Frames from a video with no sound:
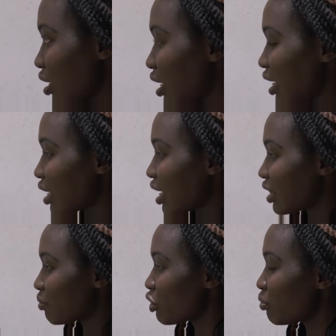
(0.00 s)
Like at
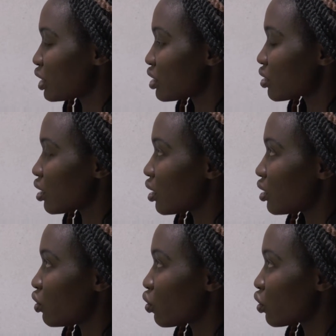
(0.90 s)
the moment, uh,
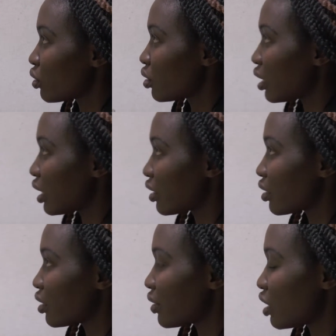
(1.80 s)
local like
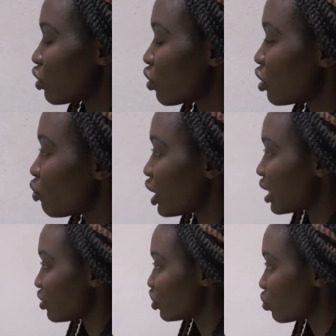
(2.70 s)
the local
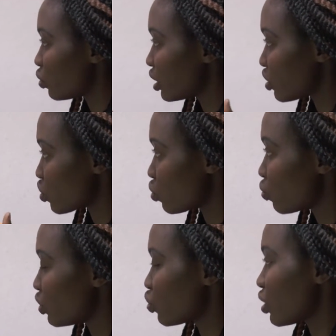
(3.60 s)
mwananchi wouldn't know
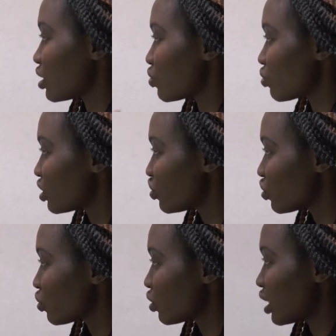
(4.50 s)
which one is
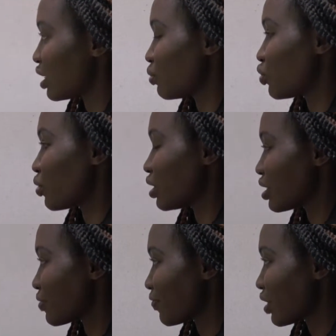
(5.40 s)
original and which one
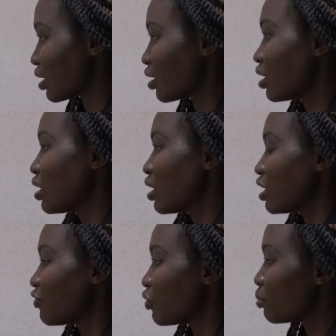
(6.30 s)
is fake.
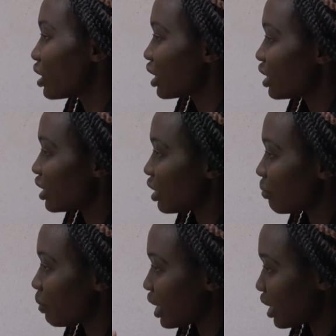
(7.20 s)
If you bring in the
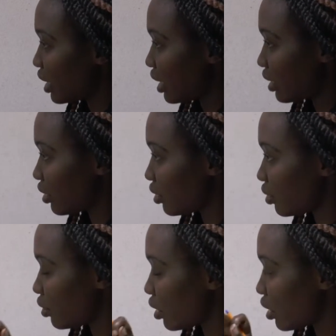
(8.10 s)
parallel
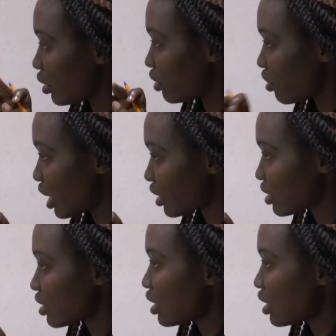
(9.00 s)
uh, drugs,